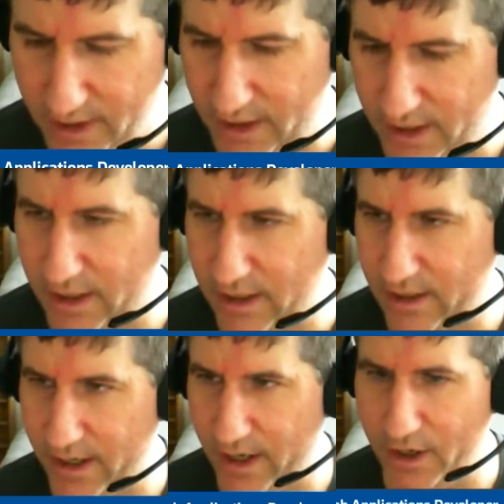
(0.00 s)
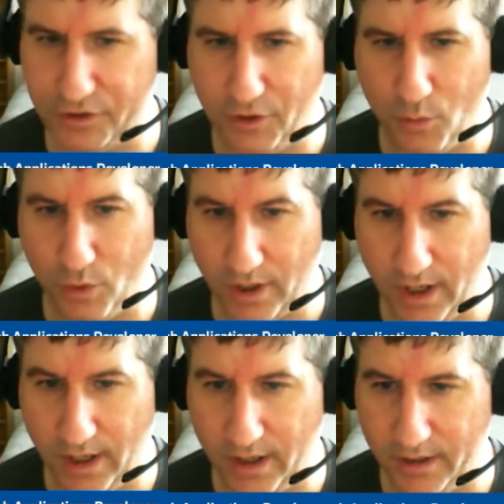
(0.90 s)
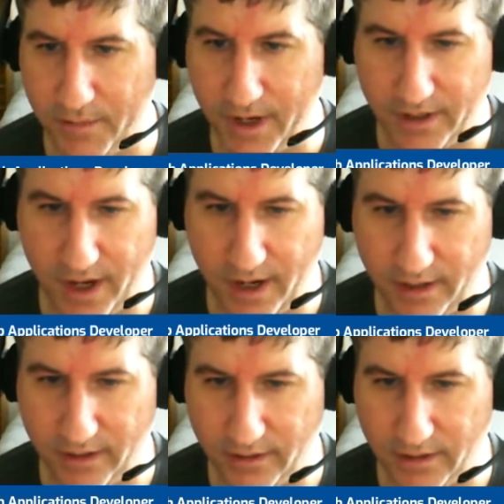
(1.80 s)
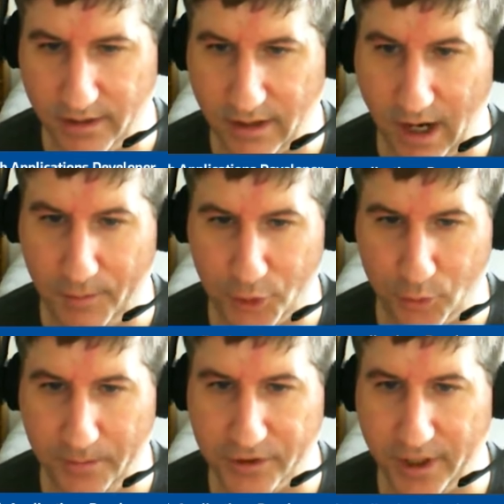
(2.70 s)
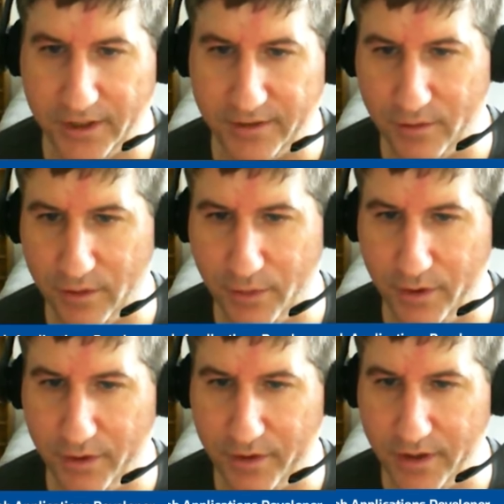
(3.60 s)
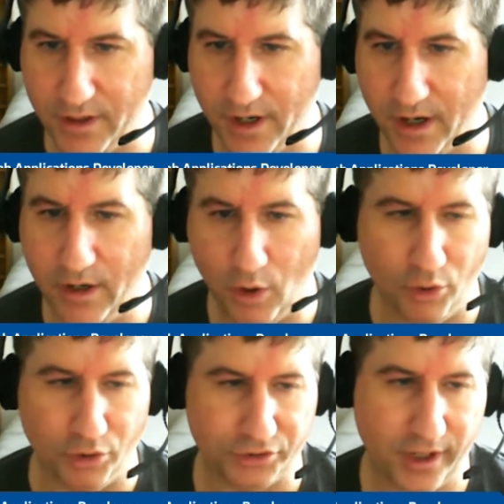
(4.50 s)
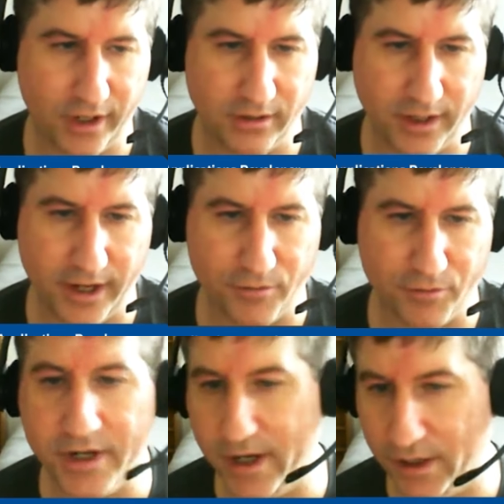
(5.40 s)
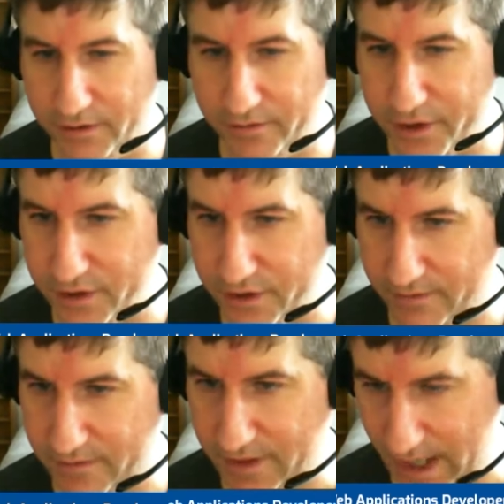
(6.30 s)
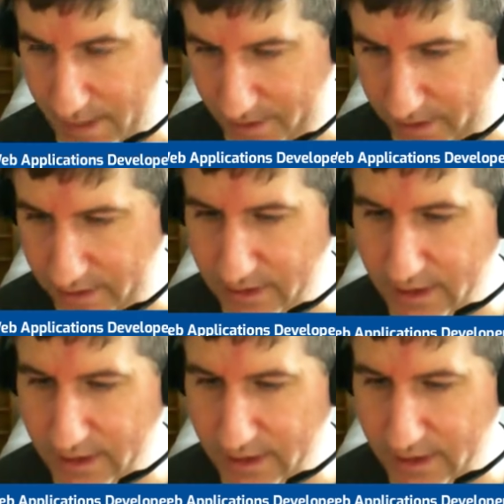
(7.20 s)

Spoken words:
And I also work on maintaining the commerce websites for both the wholesale and retail divisions of Copylight.